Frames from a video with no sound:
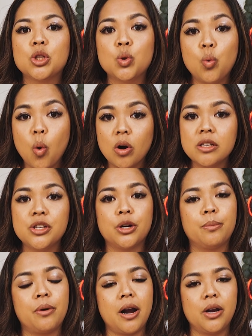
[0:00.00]
towards
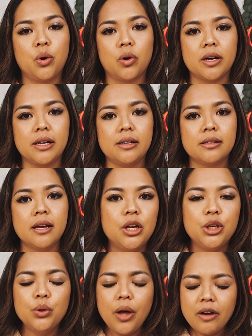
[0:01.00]
your priorities.
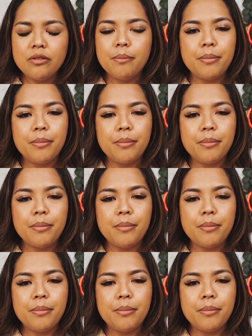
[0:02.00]
You'll have a